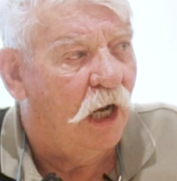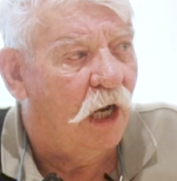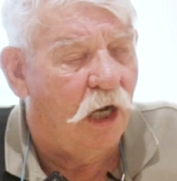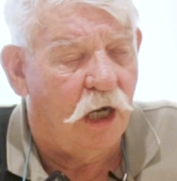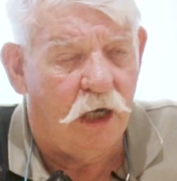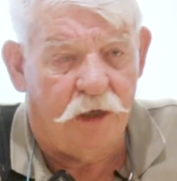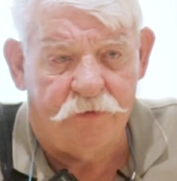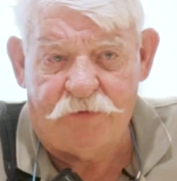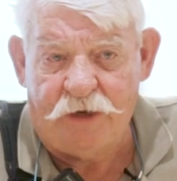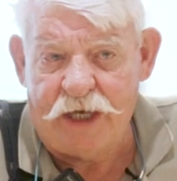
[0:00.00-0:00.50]

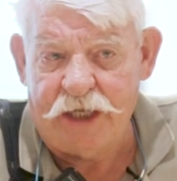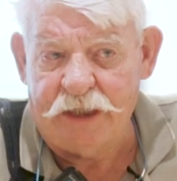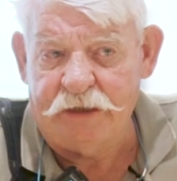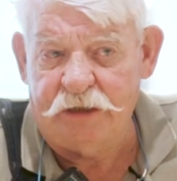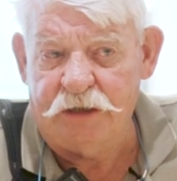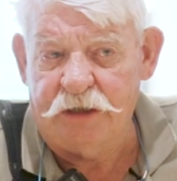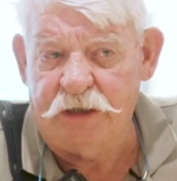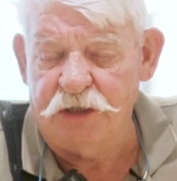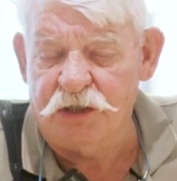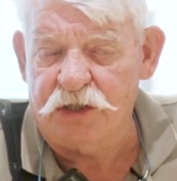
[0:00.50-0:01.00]
I've
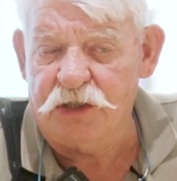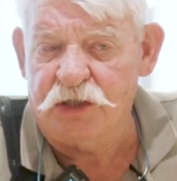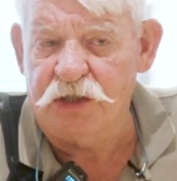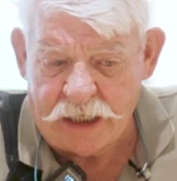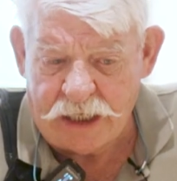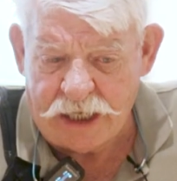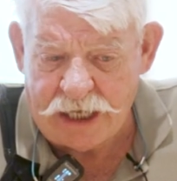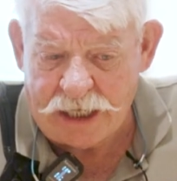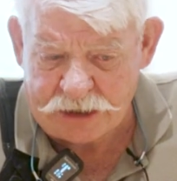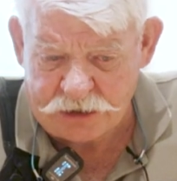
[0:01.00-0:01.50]
had
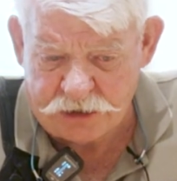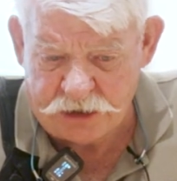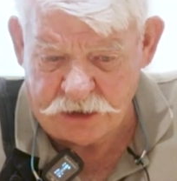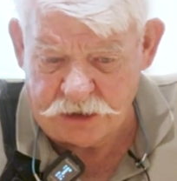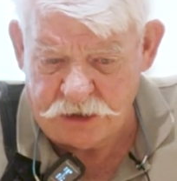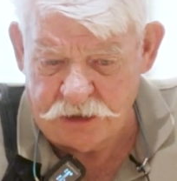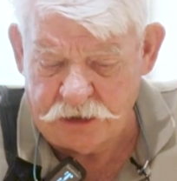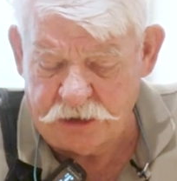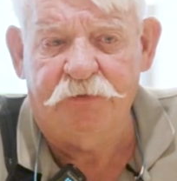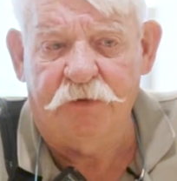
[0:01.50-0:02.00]
this
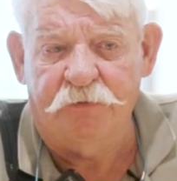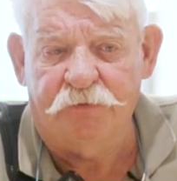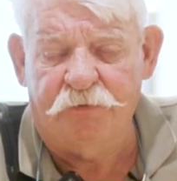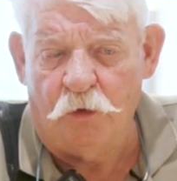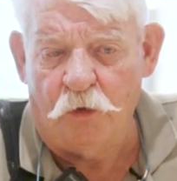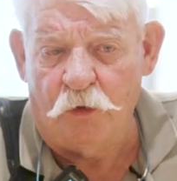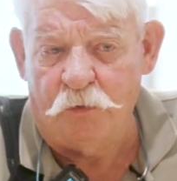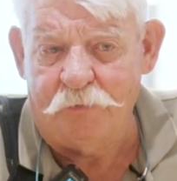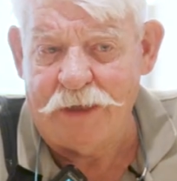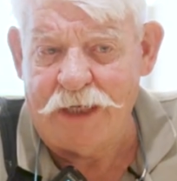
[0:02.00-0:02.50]
accident for
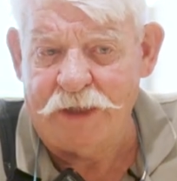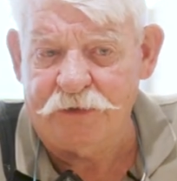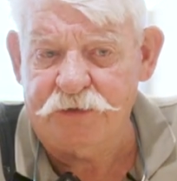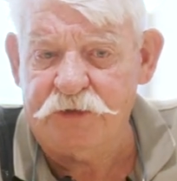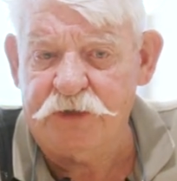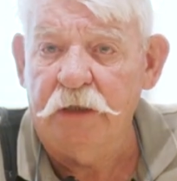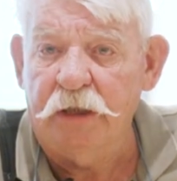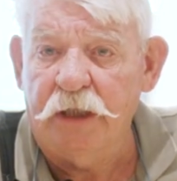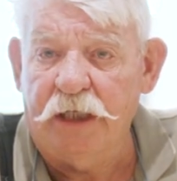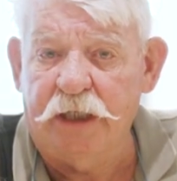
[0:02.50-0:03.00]
4
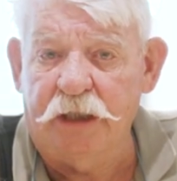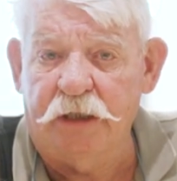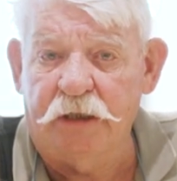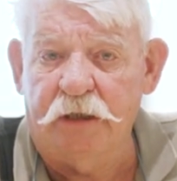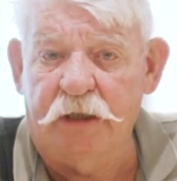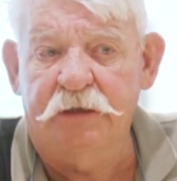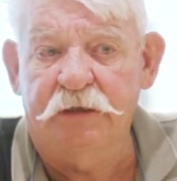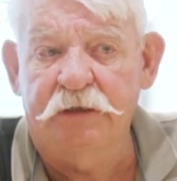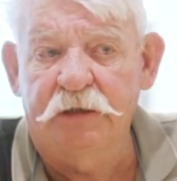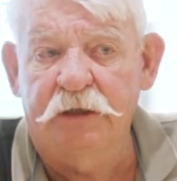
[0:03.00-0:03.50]
months
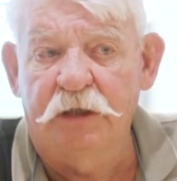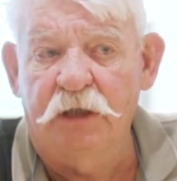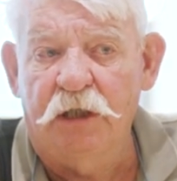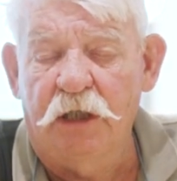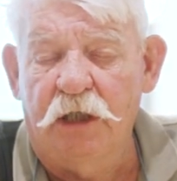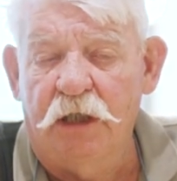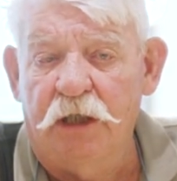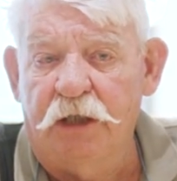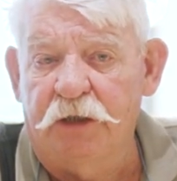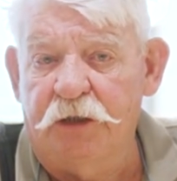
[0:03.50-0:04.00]
and
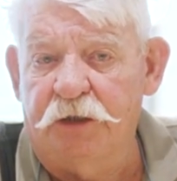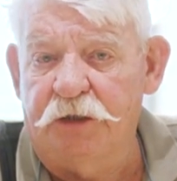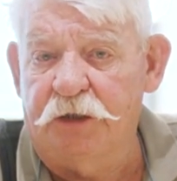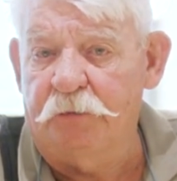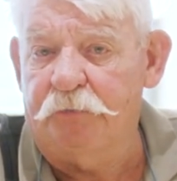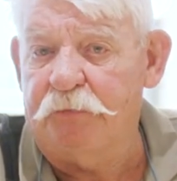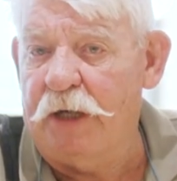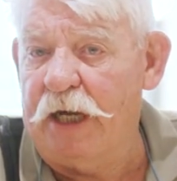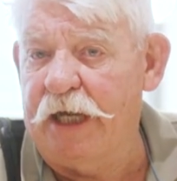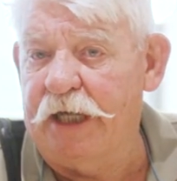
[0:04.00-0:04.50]

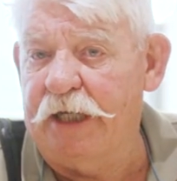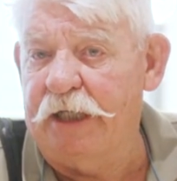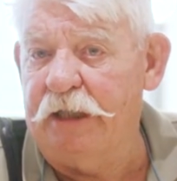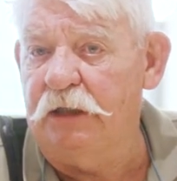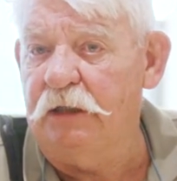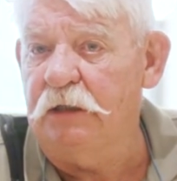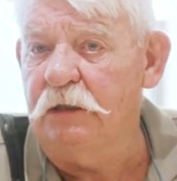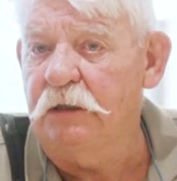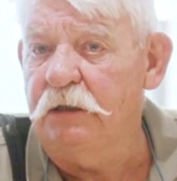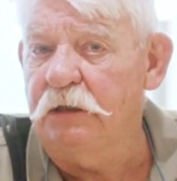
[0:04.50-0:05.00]
the
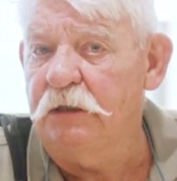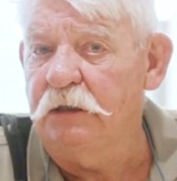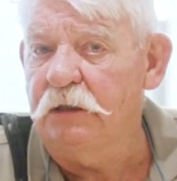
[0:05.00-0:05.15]
pain